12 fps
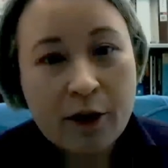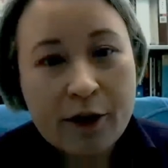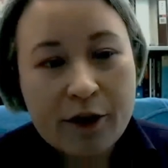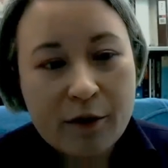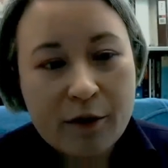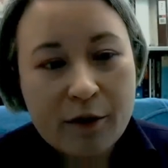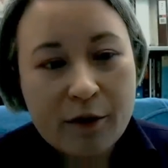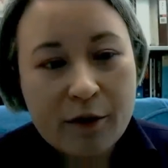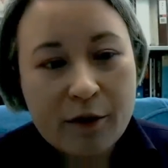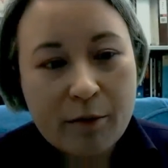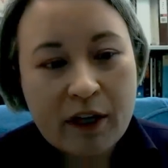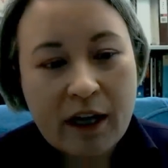should be
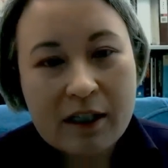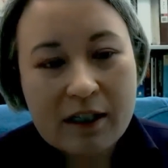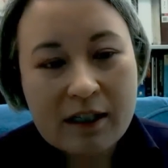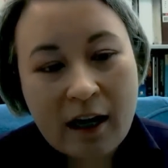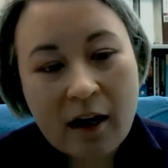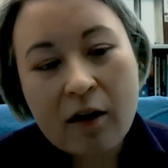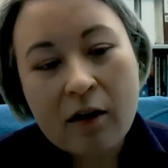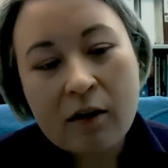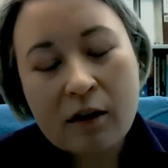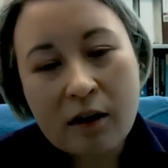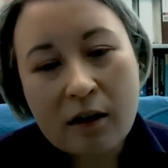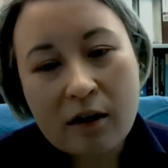able to
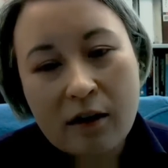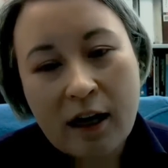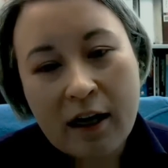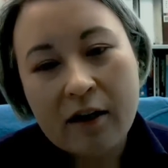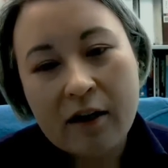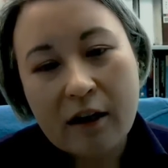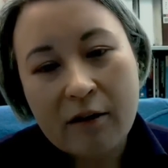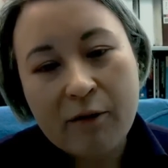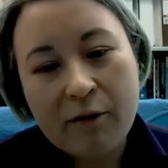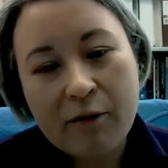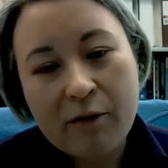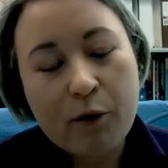tell that if it
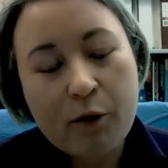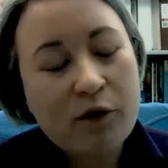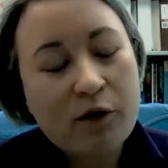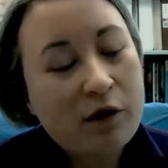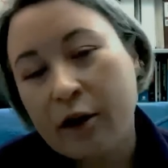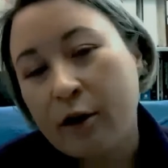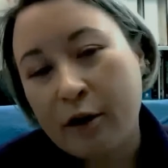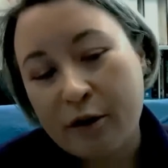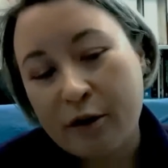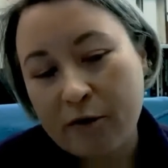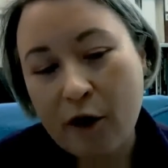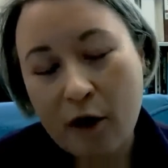was looking at the Earth
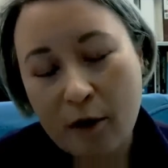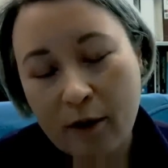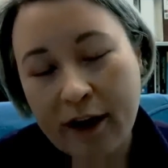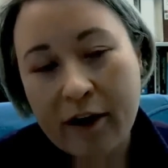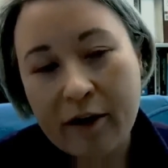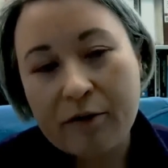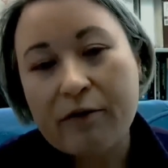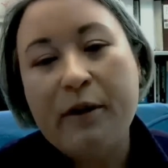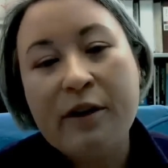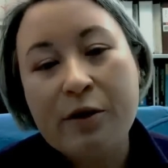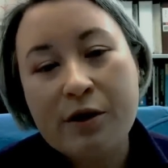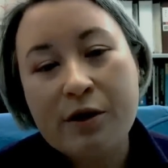from far away, from
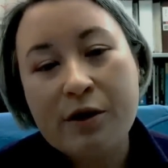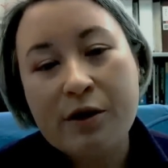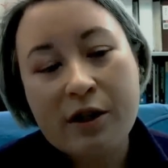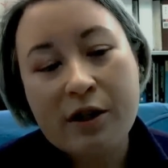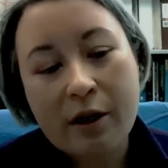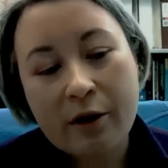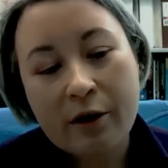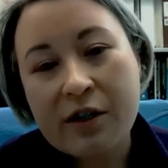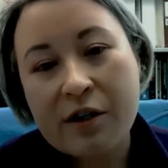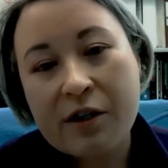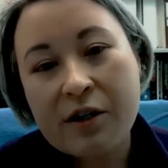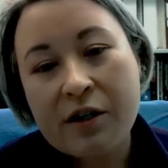interstellar
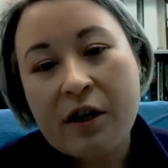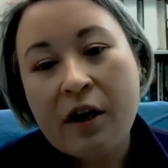distances,